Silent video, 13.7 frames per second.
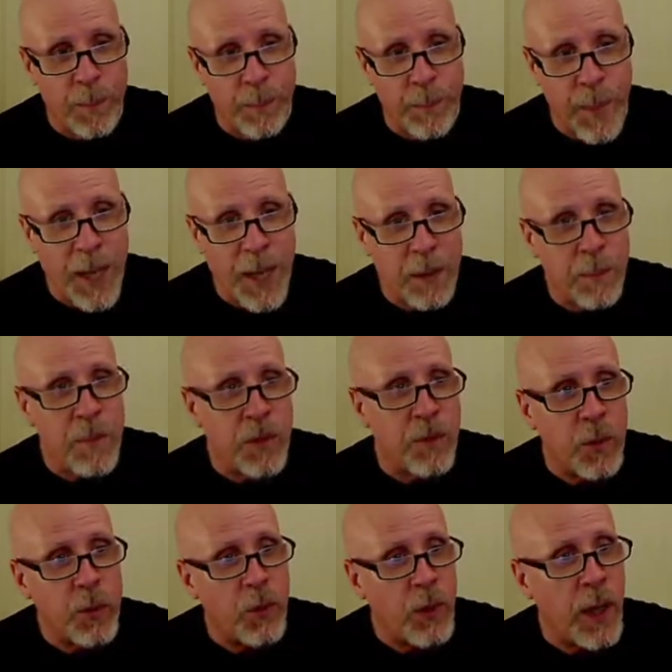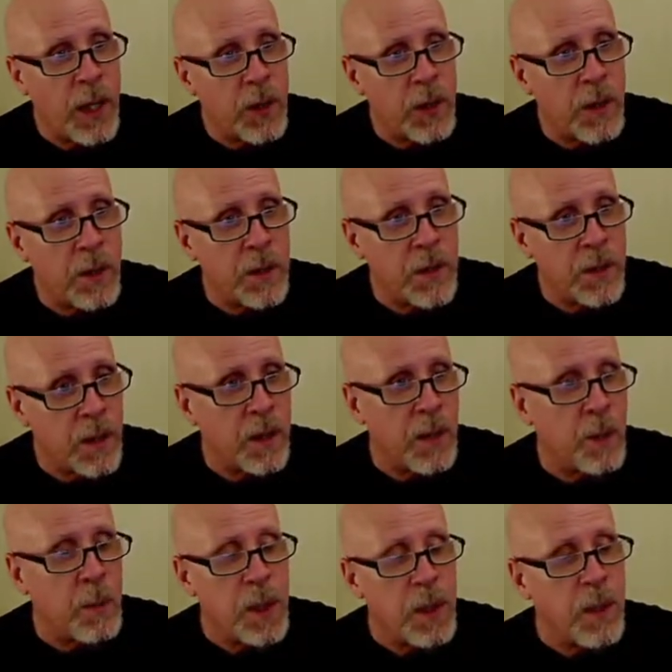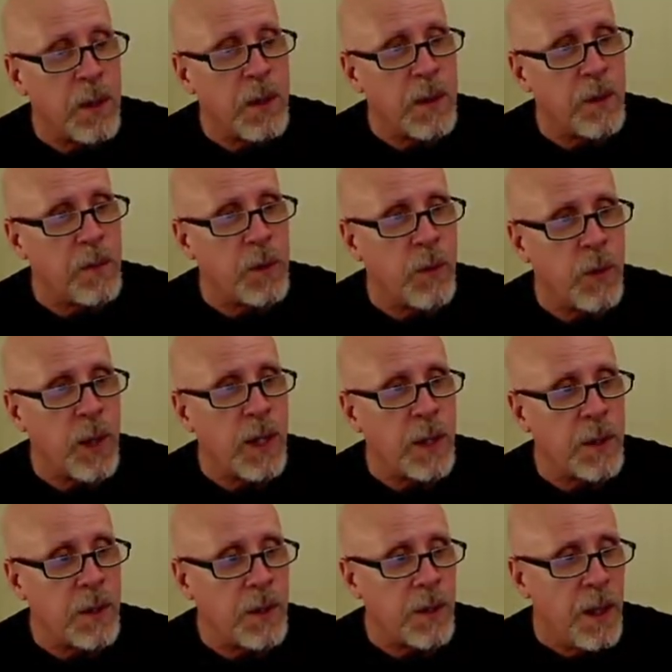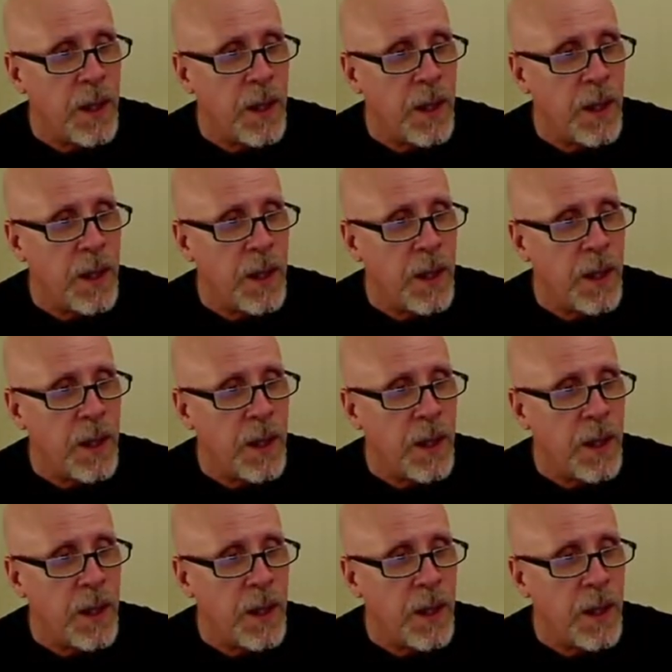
bottoms of two fractions, the denominators of two fractions,